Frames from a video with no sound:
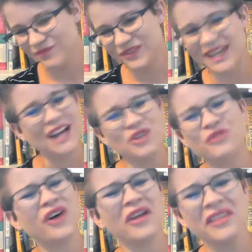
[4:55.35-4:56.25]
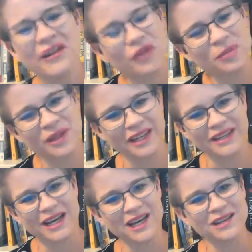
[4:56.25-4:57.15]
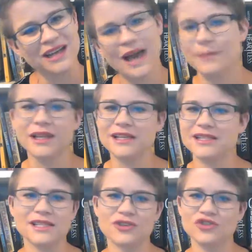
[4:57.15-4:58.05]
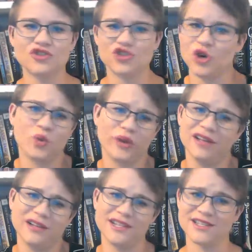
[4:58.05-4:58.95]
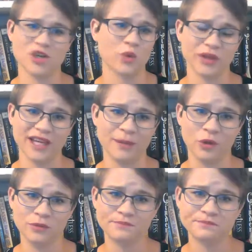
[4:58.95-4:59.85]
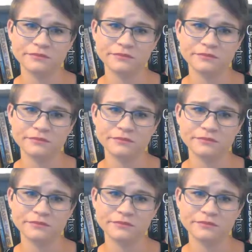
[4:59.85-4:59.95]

yeah, you fall in love with Belinda. Emily's so real and so relatable.